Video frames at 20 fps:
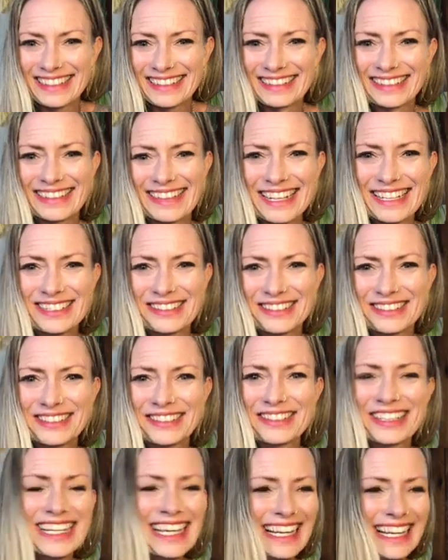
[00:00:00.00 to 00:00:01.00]
you. Thanks for
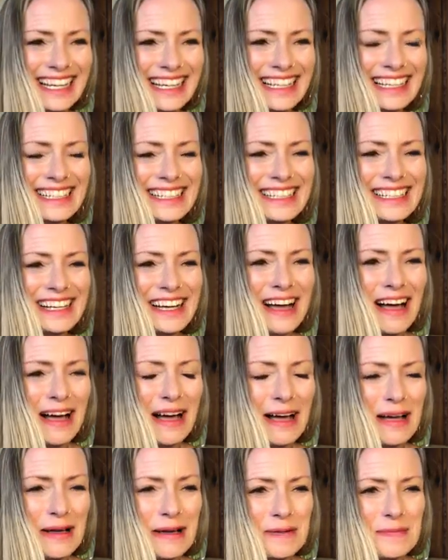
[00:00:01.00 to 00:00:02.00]
joining.
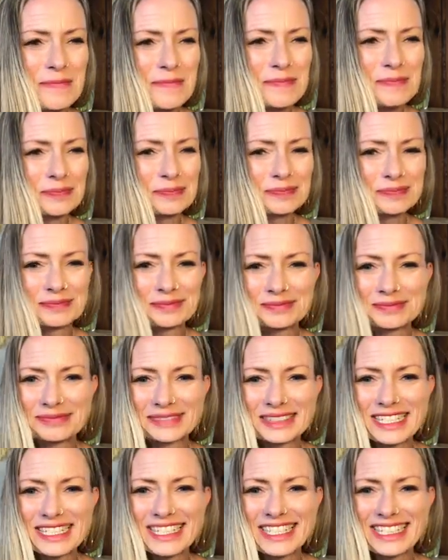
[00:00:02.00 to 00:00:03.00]

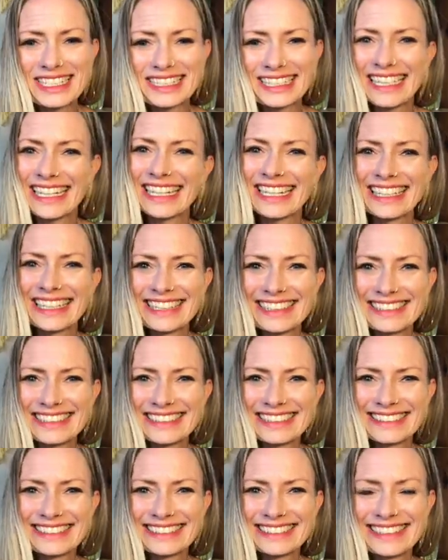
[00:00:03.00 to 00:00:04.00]

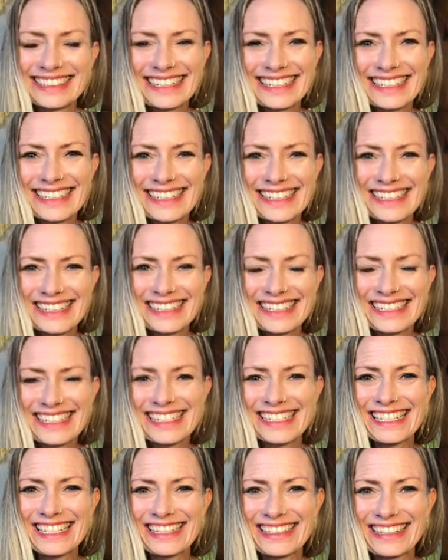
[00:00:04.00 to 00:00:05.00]
Jillian, it's good to
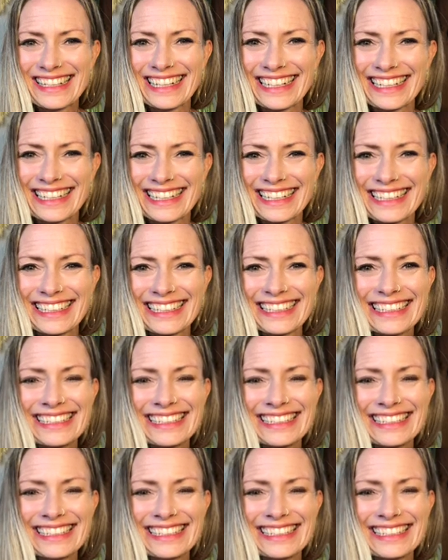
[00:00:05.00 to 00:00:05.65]
see you here.